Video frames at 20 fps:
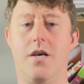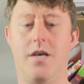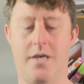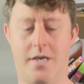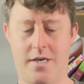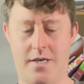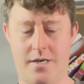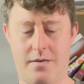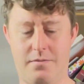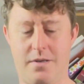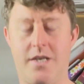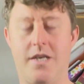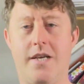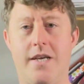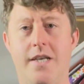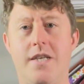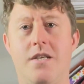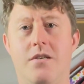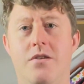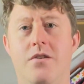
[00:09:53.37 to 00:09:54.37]
and it
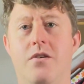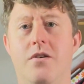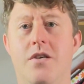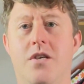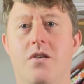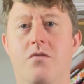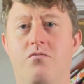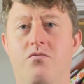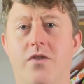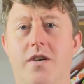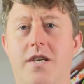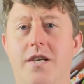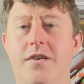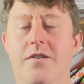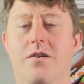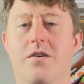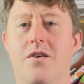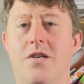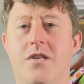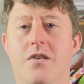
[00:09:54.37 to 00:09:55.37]
is nice, really
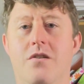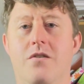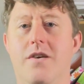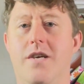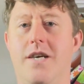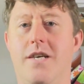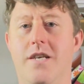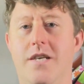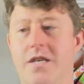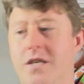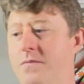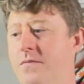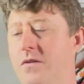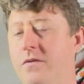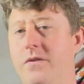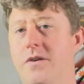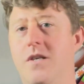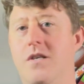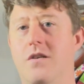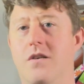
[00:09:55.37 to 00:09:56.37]
nice and light, and it is
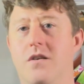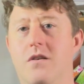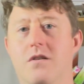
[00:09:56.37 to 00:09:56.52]
very,